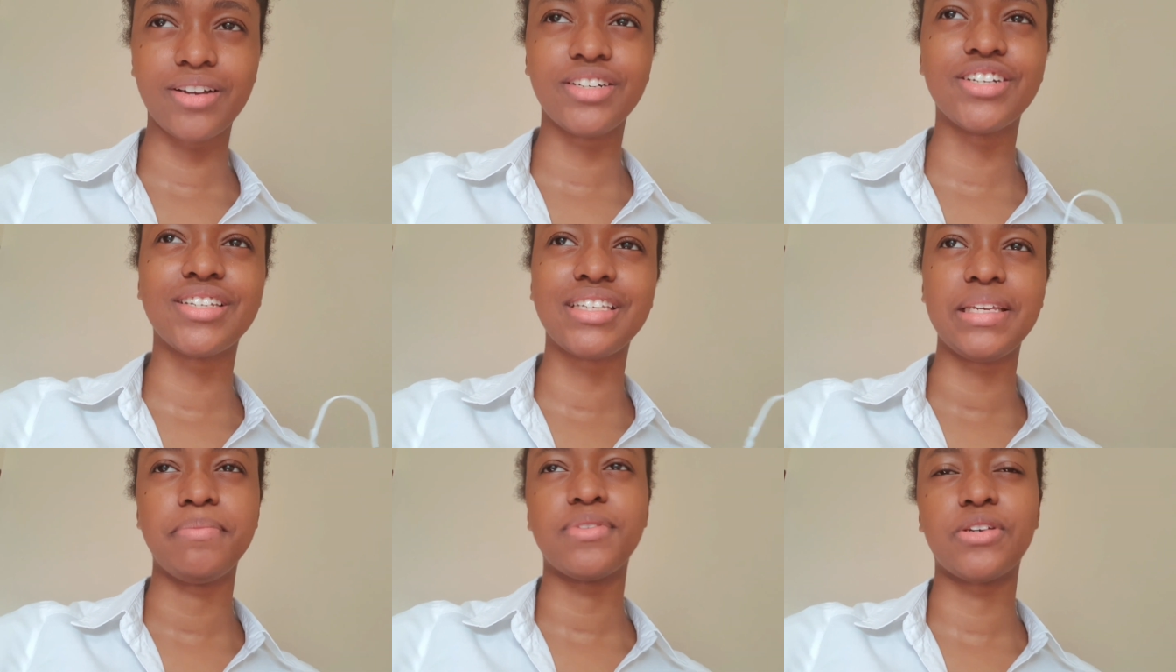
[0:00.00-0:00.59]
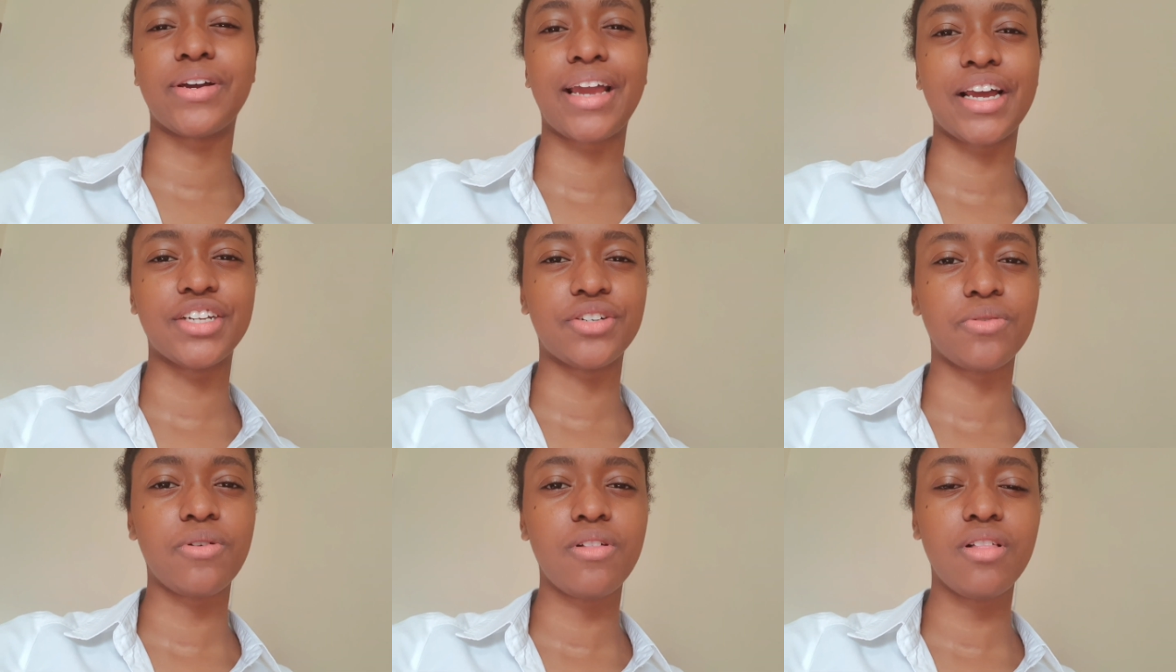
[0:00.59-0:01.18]
I just seem so
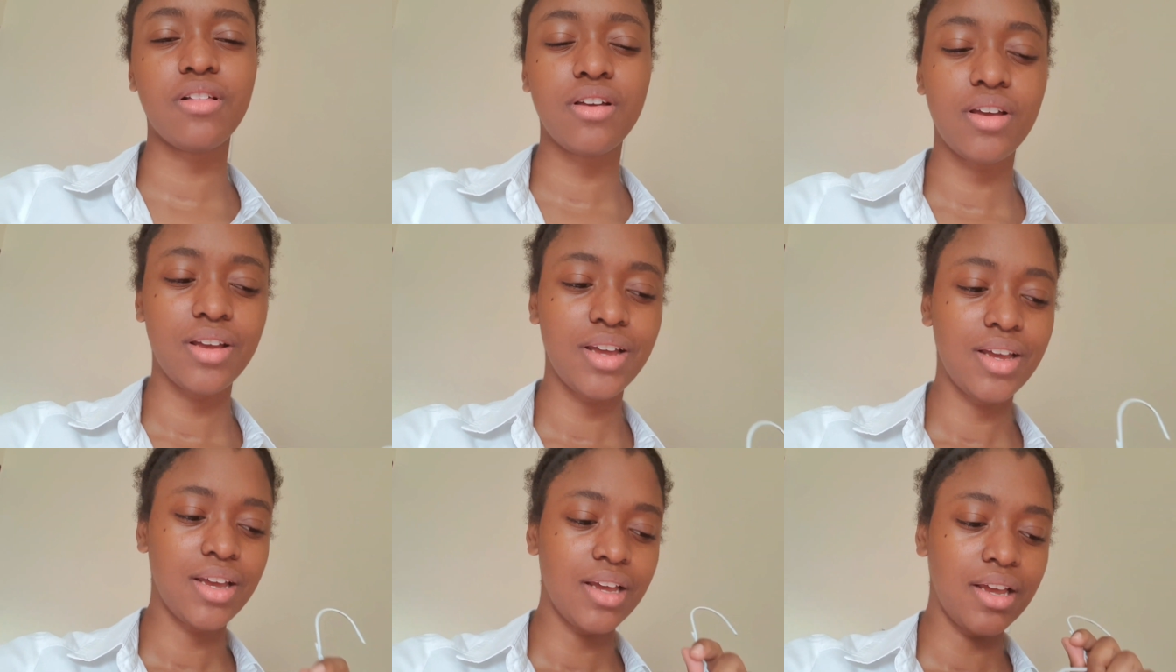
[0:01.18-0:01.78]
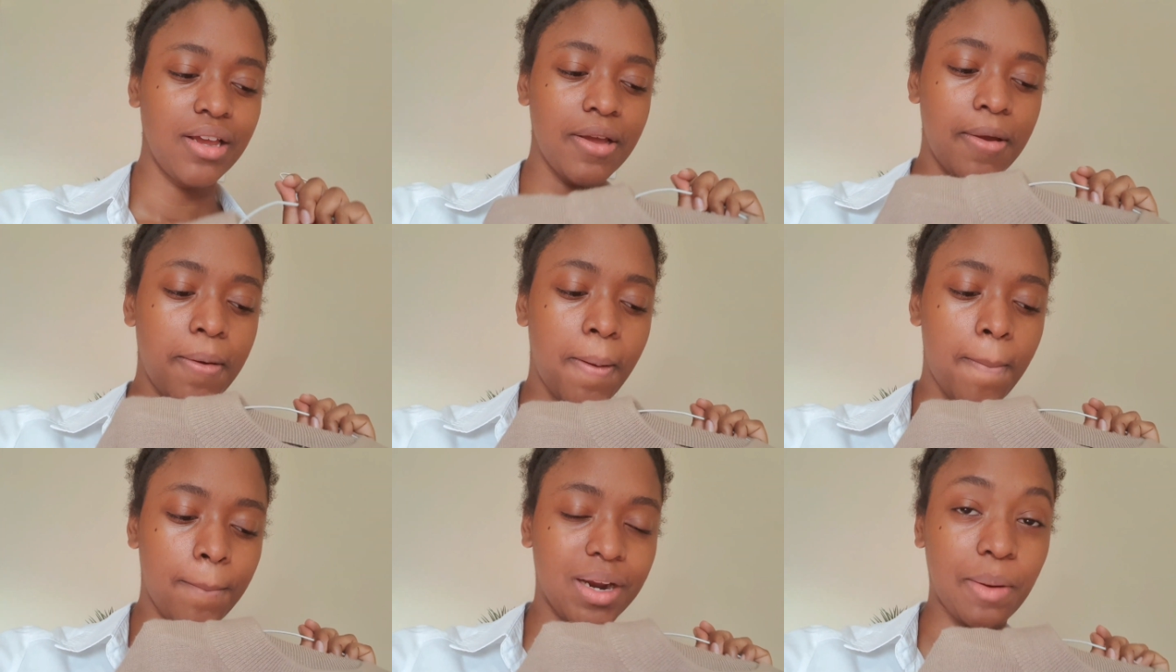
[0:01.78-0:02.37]
casual.
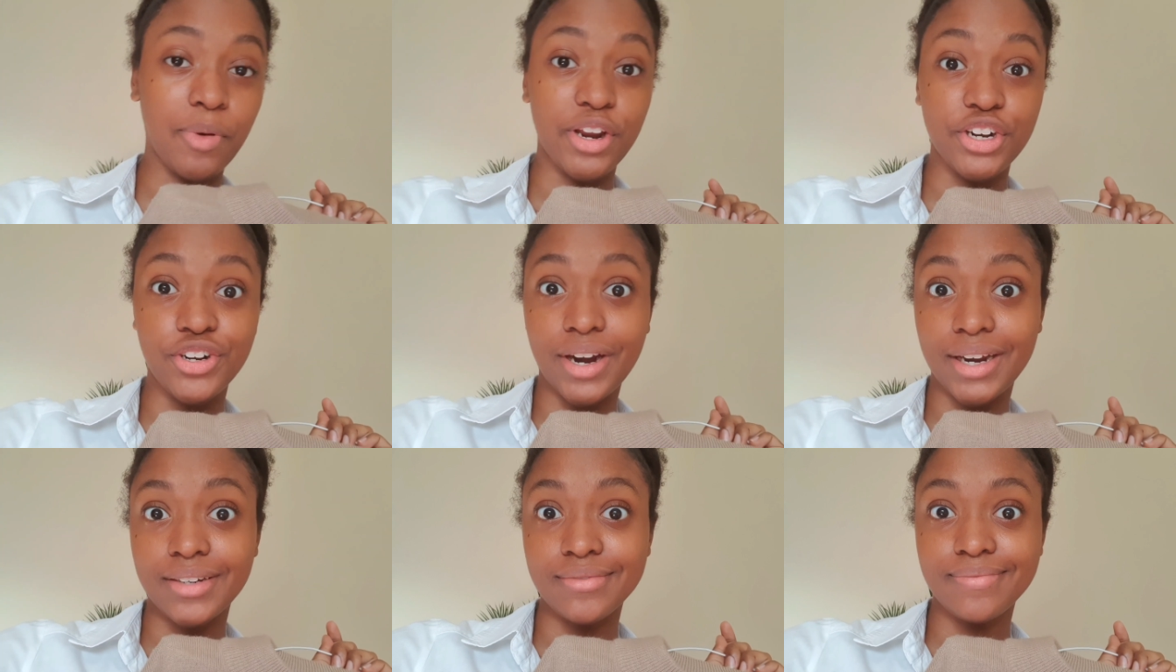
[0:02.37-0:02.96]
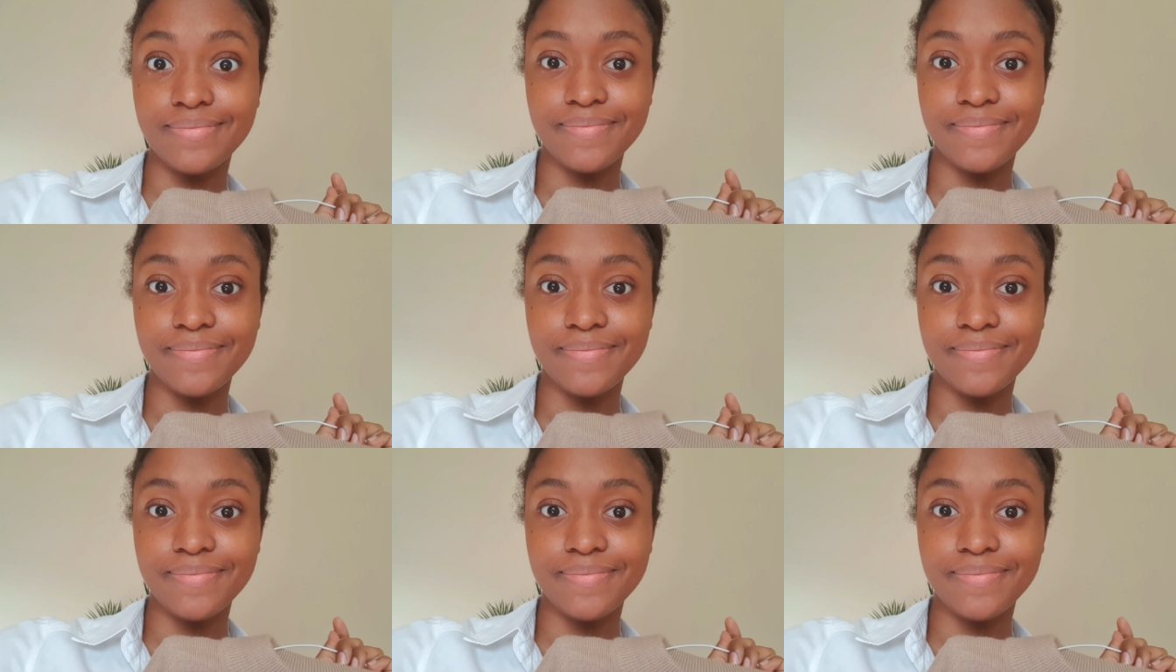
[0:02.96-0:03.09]
But I'm going to try.